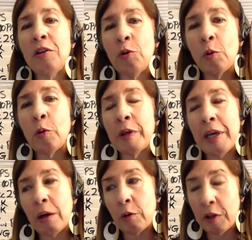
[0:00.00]
who, you
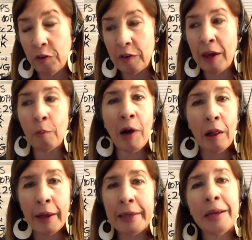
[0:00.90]
know, you say, well,
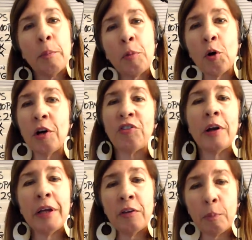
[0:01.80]
I need a push, I
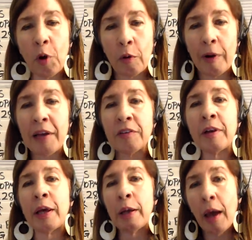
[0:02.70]
need to
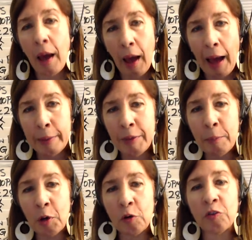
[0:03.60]
procrastinate, I'm
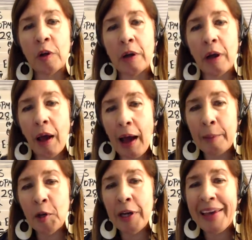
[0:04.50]
that person. I'm
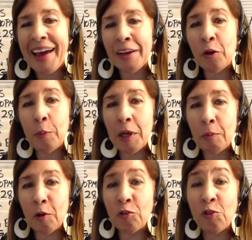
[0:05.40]
going to get you
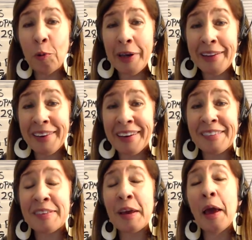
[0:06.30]
people doing
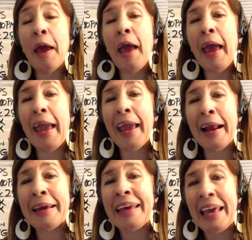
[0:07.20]
this and
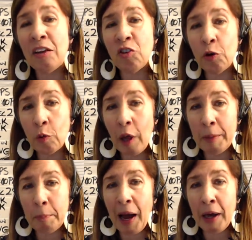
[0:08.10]
engaging your
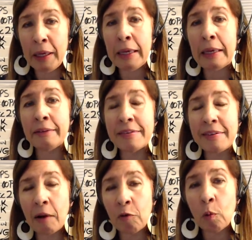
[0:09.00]
light body in
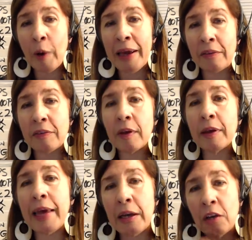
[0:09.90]
several ways.
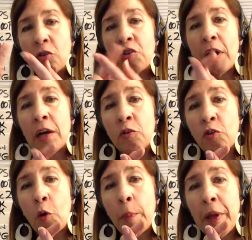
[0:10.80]
Getting your channels
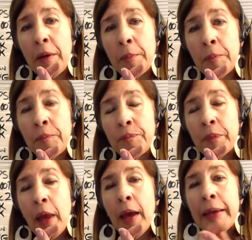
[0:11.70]
open,
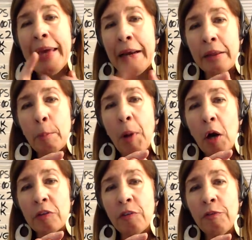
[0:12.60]
getting the
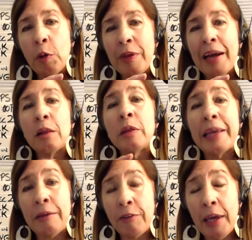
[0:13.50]
parts of you that
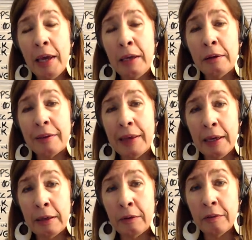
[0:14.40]
alleviate
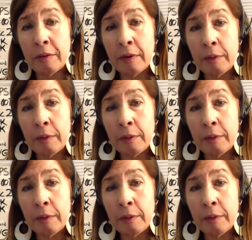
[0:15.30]
things,